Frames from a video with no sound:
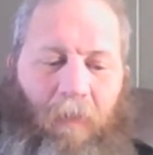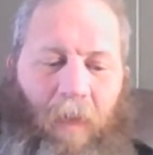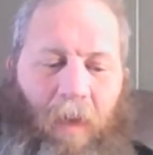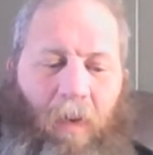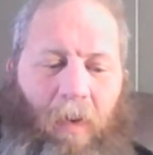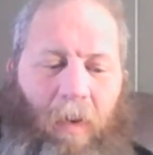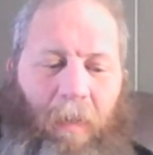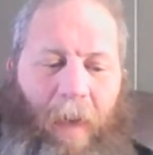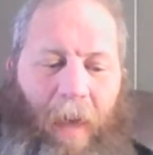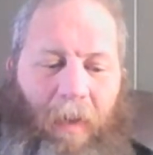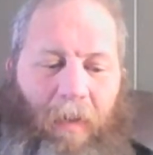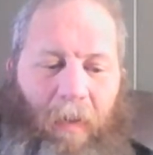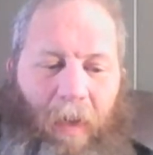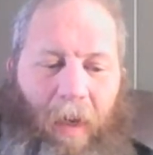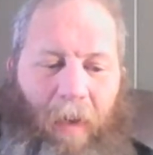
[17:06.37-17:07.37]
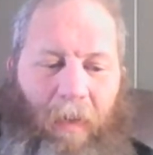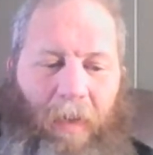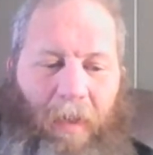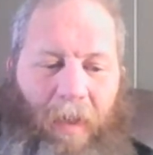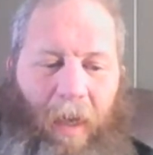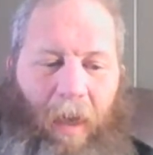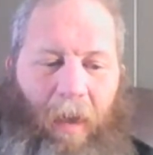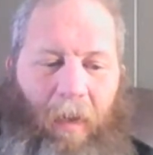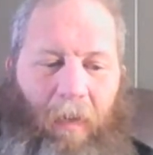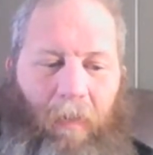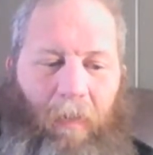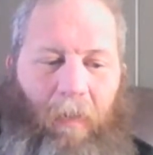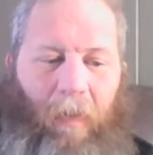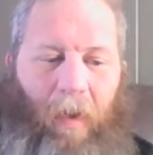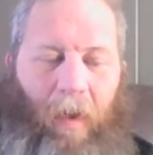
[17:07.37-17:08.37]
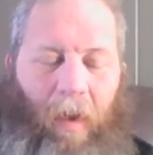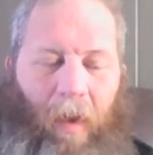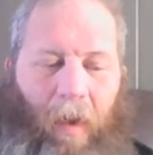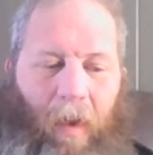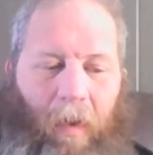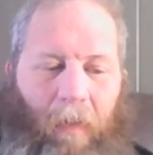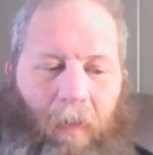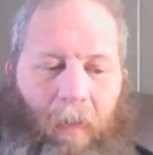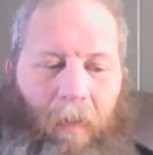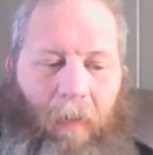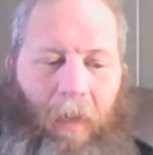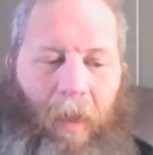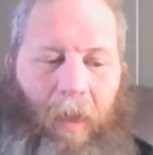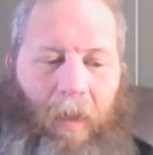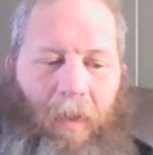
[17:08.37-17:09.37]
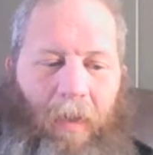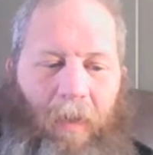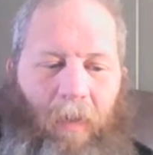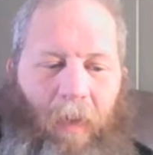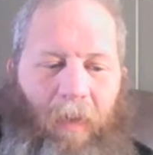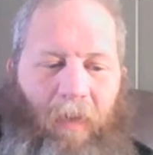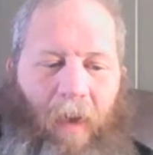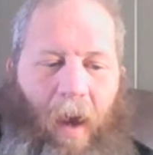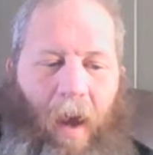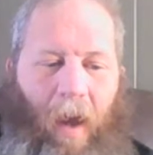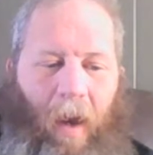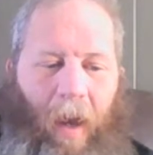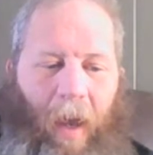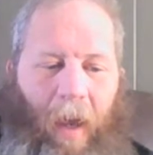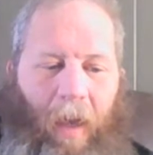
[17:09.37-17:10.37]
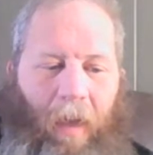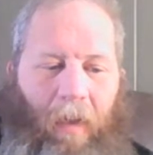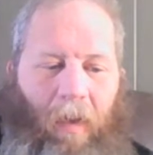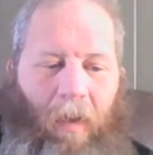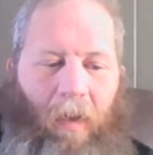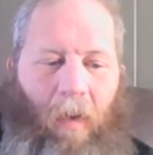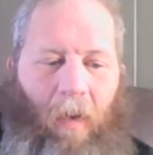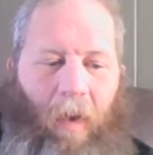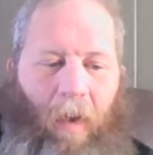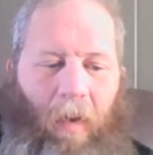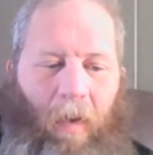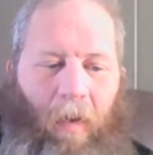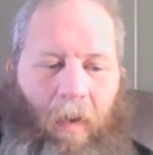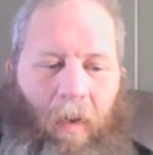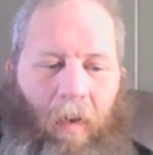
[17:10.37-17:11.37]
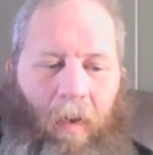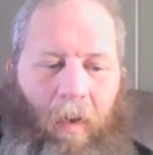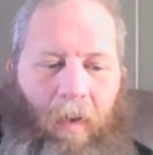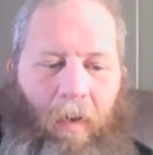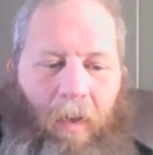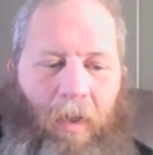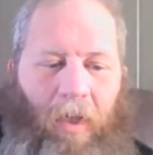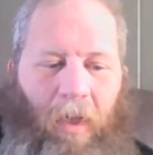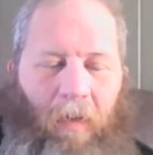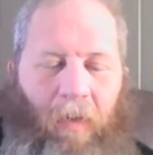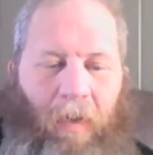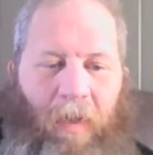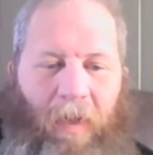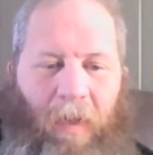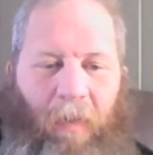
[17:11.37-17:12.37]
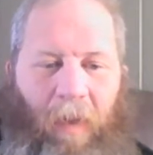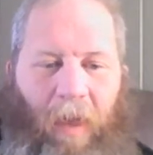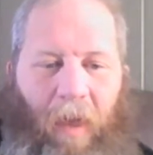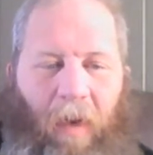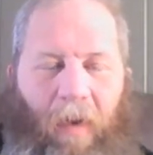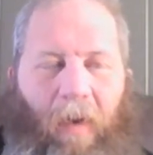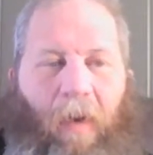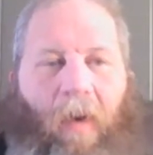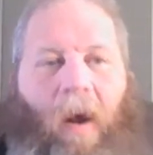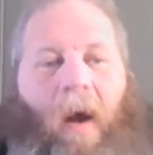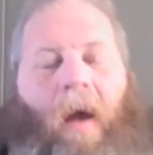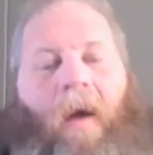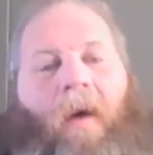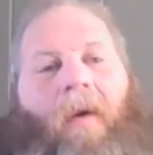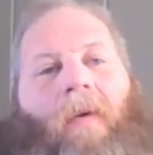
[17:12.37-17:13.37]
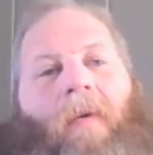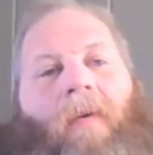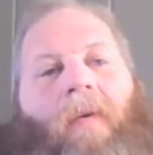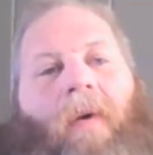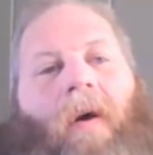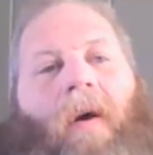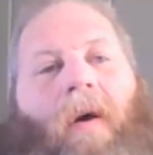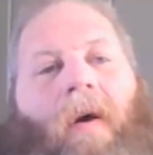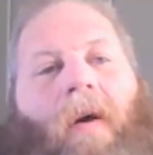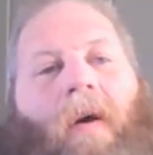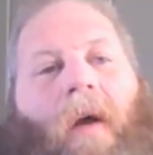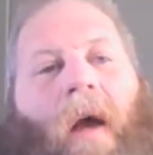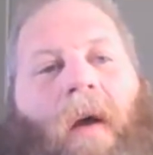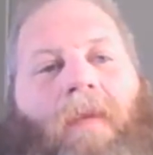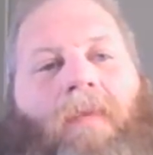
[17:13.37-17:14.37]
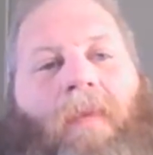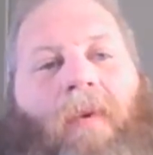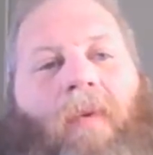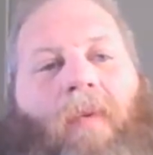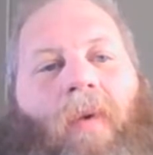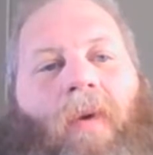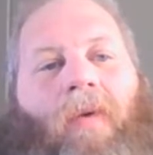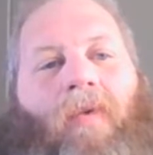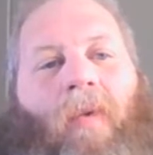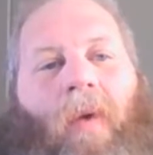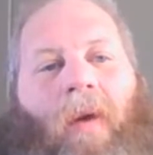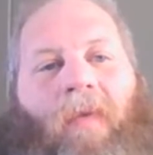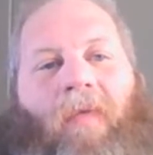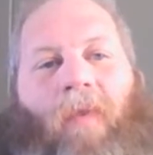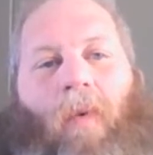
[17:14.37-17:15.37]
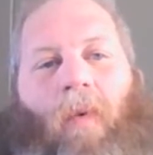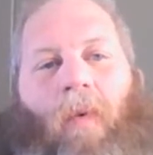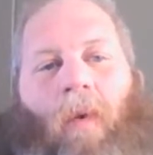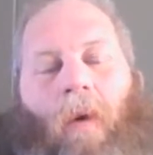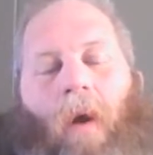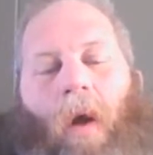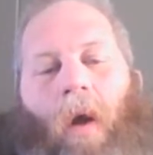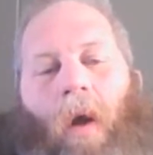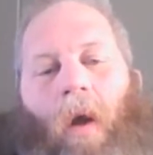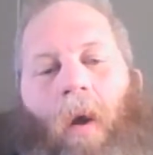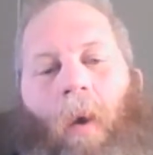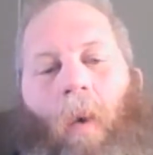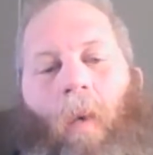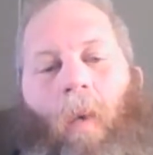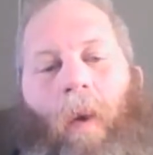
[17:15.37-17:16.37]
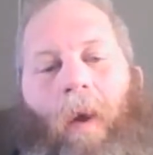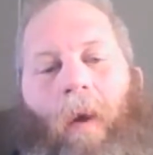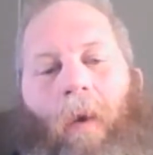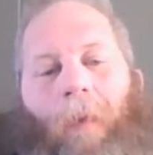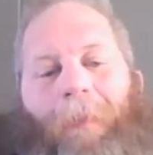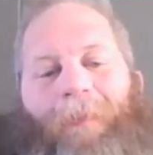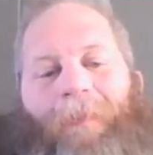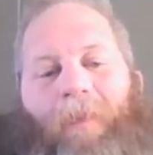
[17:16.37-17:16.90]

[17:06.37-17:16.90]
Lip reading: going back to what I was saying, is we've got a law in our General Assembly here in Ohio, House Bill 124, where